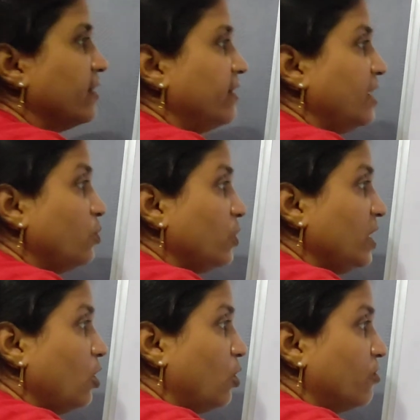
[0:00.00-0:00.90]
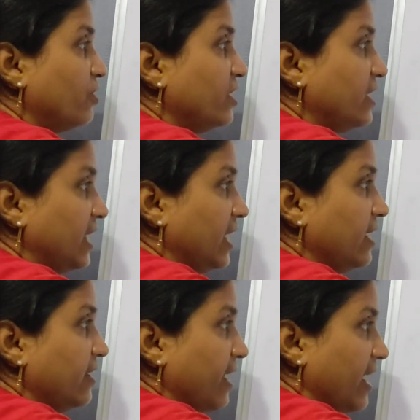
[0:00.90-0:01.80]
that we often
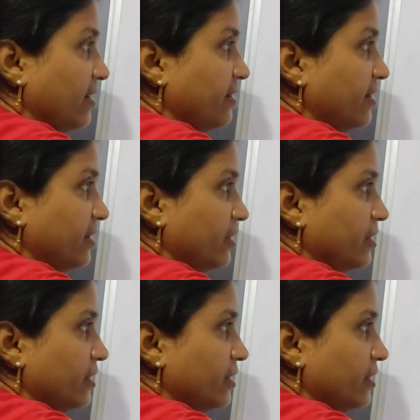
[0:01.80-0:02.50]
take granted,